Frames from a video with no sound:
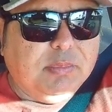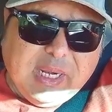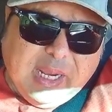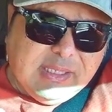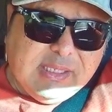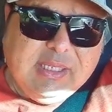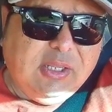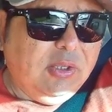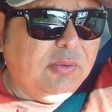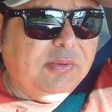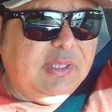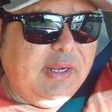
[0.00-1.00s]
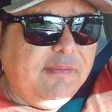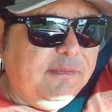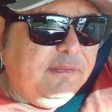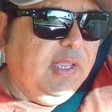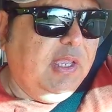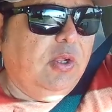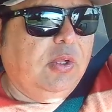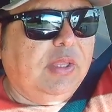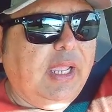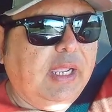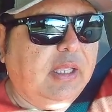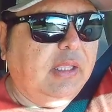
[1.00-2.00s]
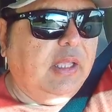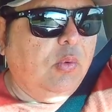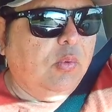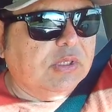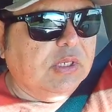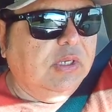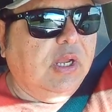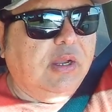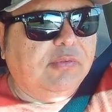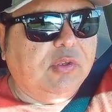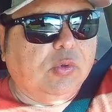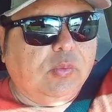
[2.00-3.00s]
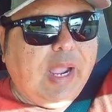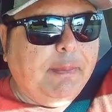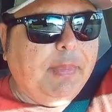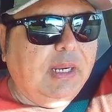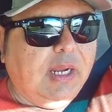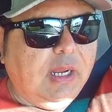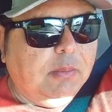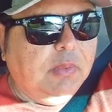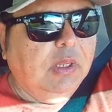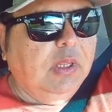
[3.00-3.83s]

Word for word: But I still didn't feel like it was enough to wrap it up.